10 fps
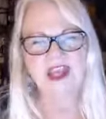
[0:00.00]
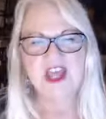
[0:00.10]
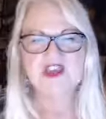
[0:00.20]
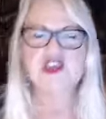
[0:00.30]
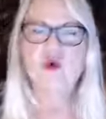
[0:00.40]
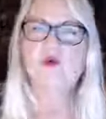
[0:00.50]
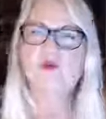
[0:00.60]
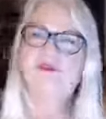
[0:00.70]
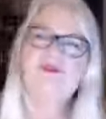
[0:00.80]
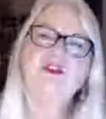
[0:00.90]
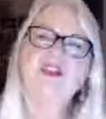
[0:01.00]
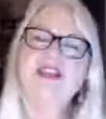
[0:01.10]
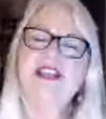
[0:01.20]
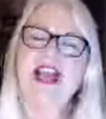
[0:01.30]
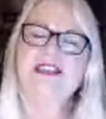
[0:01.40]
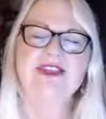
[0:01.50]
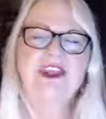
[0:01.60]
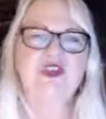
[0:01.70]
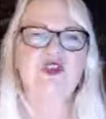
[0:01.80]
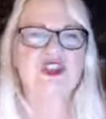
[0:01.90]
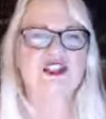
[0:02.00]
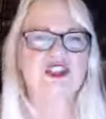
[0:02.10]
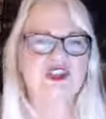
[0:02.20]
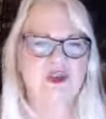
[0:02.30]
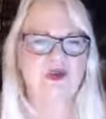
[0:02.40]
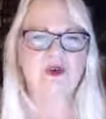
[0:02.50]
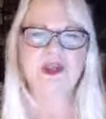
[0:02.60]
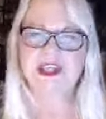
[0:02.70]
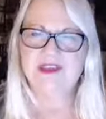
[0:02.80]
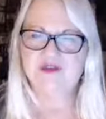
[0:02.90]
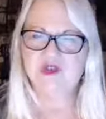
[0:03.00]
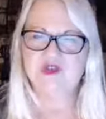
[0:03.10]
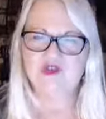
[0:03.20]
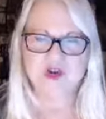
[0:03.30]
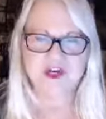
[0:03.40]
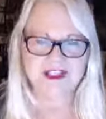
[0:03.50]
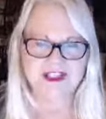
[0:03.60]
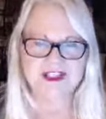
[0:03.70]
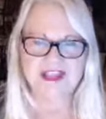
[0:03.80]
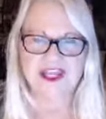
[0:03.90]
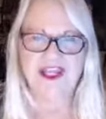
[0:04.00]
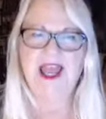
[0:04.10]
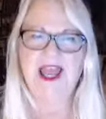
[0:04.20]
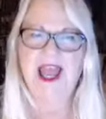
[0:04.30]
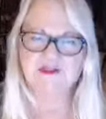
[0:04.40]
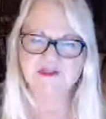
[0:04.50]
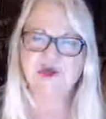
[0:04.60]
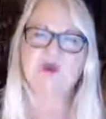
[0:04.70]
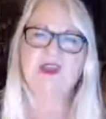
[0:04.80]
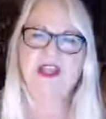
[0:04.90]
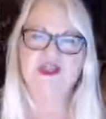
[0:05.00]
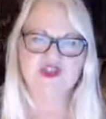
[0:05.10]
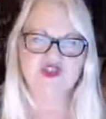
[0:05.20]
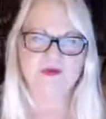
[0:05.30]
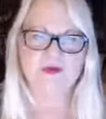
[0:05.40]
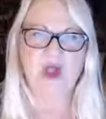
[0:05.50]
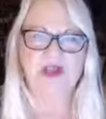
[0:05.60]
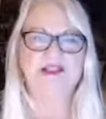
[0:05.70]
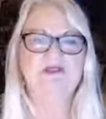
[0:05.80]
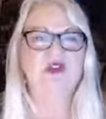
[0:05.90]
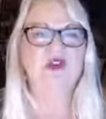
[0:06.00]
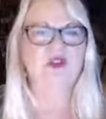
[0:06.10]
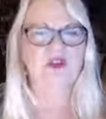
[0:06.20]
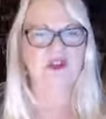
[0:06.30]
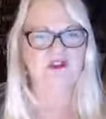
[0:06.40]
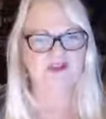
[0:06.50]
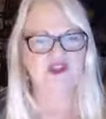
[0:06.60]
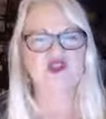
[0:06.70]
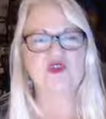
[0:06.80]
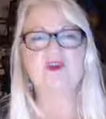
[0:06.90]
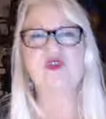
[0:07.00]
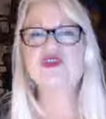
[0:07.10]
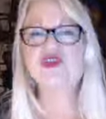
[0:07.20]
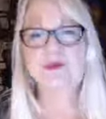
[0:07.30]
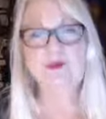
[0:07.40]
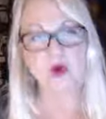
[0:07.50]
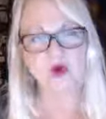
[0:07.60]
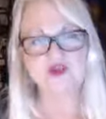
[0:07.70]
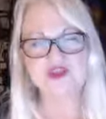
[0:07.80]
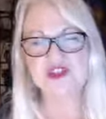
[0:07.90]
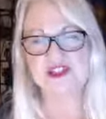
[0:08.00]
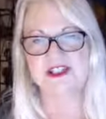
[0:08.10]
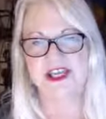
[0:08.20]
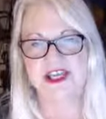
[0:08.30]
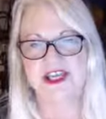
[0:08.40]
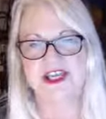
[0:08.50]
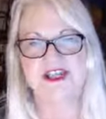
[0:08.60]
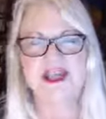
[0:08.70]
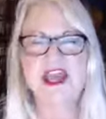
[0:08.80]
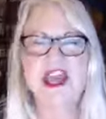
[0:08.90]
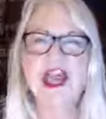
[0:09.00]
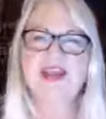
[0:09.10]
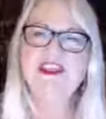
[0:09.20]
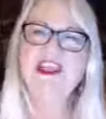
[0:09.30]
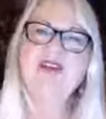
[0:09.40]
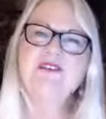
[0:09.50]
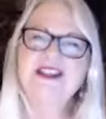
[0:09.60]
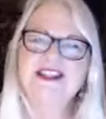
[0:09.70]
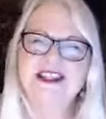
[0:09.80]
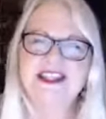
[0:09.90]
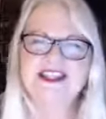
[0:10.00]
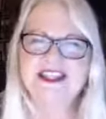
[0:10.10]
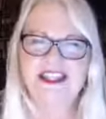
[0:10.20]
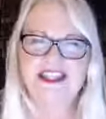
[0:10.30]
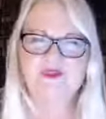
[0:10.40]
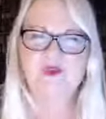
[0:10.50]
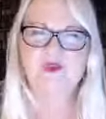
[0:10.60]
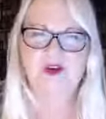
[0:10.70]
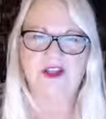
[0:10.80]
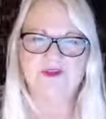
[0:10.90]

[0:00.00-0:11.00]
So first thing I think you need to do if you're starting to date after a relationship loss, if you're if this is your first approach to dating, I think you have to set the scene for it.